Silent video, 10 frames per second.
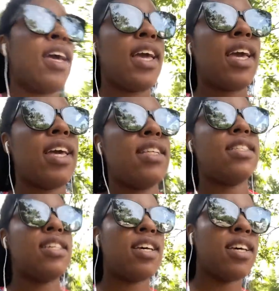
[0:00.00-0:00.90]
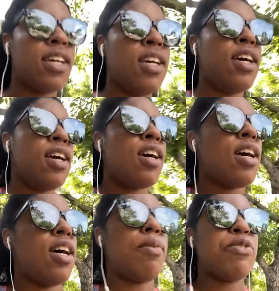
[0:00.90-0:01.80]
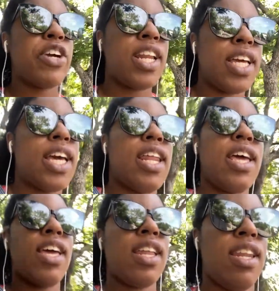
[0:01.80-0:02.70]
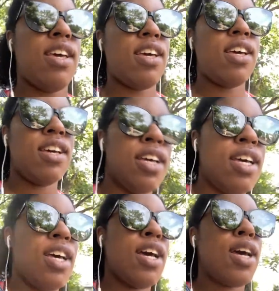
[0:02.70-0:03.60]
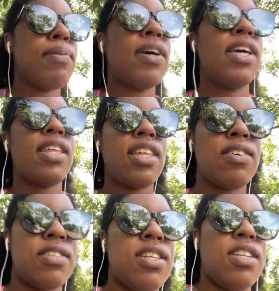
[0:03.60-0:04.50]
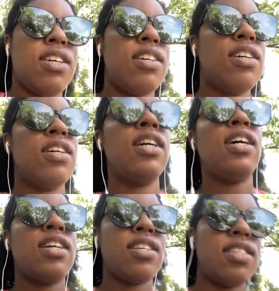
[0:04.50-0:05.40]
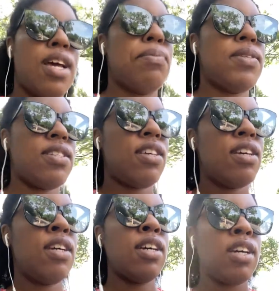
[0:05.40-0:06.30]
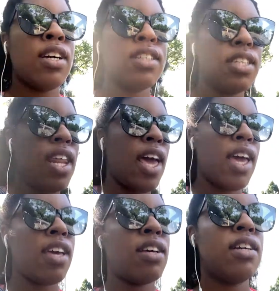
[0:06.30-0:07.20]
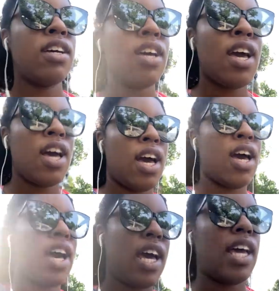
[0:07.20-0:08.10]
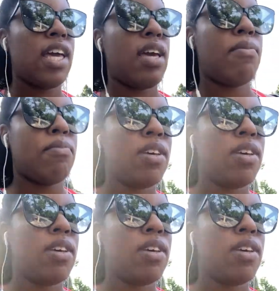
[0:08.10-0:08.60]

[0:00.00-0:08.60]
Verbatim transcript: and I'm trying to get in about 8,000 steps today. I